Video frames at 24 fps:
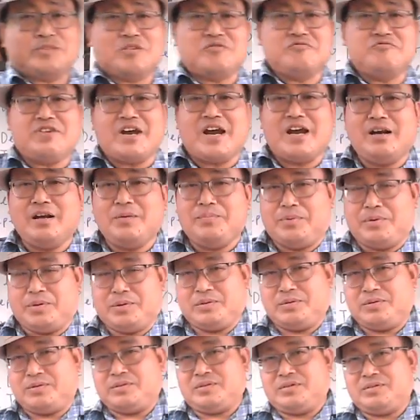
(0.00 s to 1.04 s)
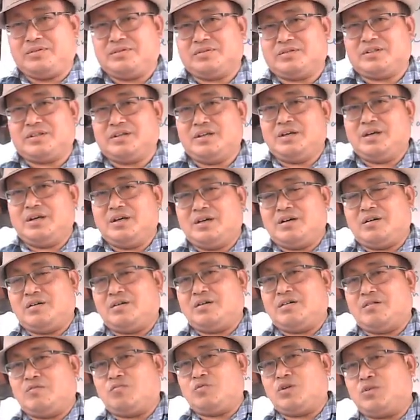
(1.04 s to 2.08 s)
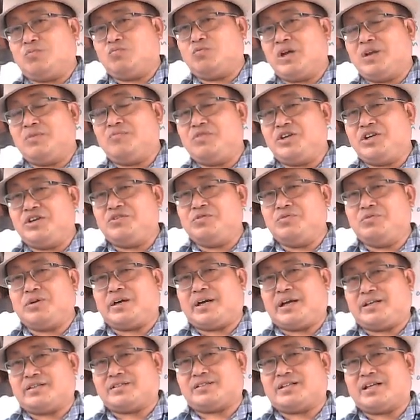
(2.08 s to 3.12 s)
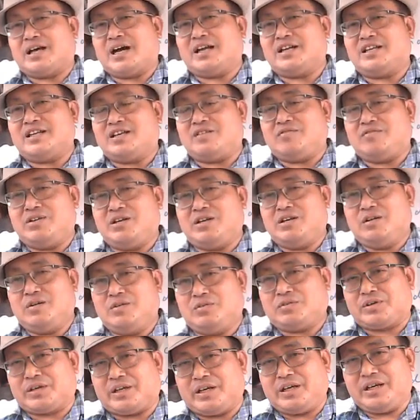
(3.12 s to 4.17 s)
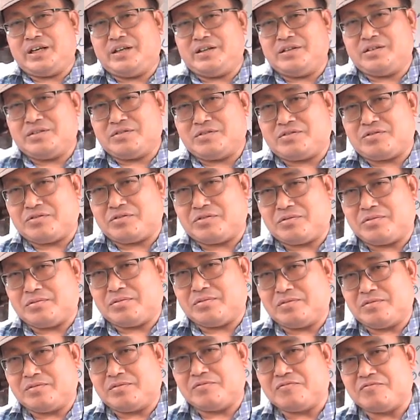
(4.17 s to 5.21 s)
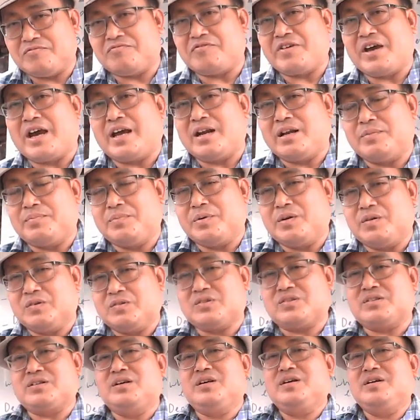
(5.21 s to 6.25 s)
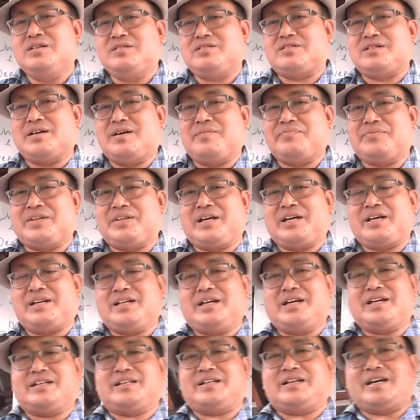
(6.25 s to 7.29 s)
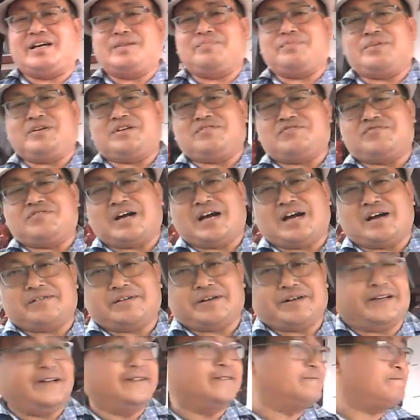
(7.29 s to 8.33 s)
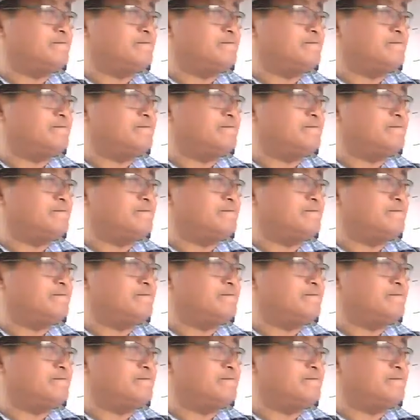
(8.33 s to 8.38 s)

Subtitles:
variable, what when we do a study, we look into variables, something that can be varied.